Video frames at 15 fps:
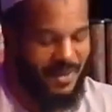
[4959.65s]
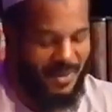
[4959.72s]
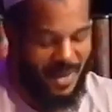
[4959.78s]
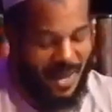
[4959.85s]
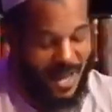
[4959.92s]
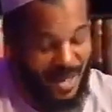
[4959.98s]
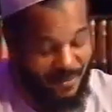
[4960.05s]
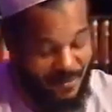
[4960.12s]

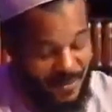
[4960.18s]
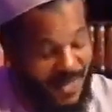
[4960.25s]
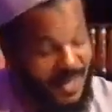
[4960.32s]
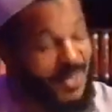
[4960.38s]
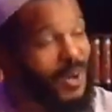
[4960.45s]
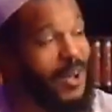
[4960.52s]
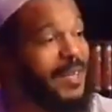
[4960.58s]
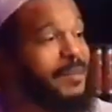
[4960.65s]

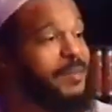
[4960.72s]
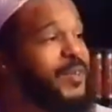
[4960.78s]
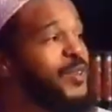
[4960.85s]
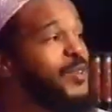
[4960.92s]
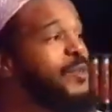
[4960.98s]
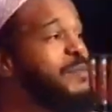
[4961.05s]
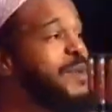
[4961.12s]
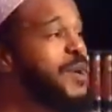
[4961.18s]
They call them
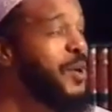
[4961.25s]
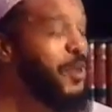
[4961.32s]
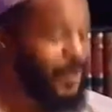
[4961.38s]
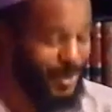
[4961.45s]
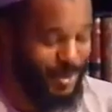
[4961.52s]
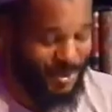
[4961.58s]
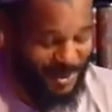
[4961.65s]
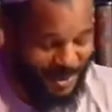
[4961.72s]
the
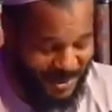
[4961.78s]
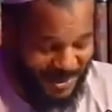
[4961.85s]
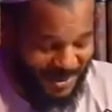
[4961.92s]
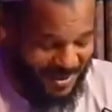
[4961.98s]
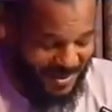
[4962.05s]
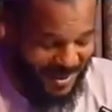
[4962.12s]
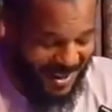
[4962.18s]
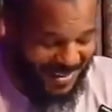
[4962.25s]
UBOs,
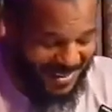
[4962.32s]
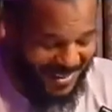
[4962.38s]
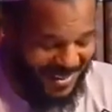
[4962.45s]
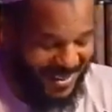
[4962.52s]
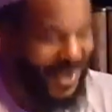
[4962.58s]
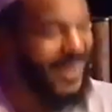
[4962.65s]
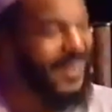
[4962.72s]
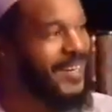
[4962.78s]
right?
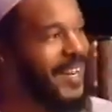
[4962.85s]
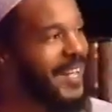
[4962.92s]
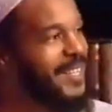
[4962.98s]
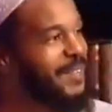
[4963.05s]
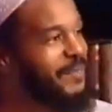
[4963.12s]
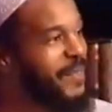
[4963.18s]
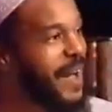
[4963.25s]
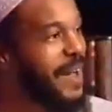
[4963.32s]
The
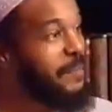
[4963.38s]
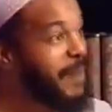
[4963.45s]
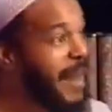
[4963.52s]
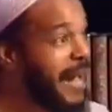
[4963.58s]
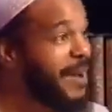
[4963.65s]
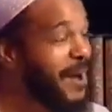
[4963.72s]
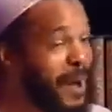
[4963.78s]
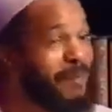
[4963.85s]
unidentified
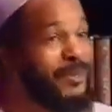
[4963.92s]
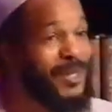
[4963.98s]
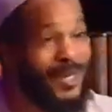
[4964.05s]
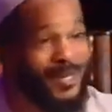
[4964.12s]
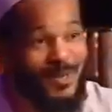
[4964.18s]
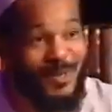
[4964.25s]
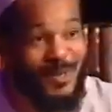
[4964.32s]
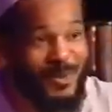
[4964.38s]
black
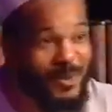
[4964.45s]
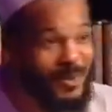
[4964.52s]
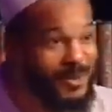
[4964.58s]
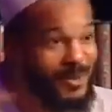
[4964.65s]
objects,